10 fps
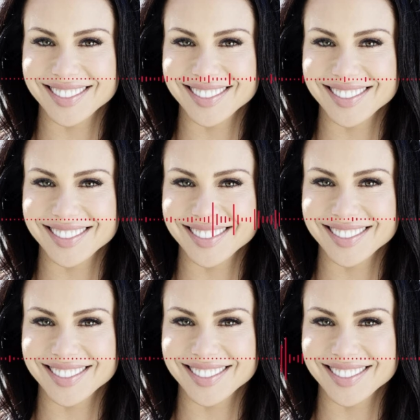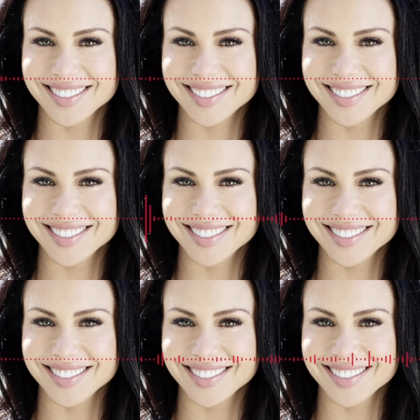and it has to be at least
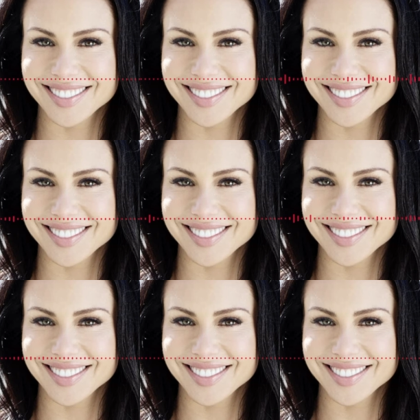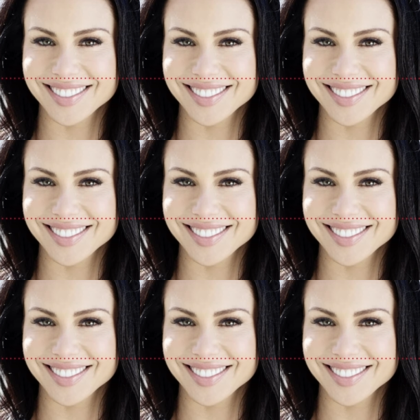30 grams per meal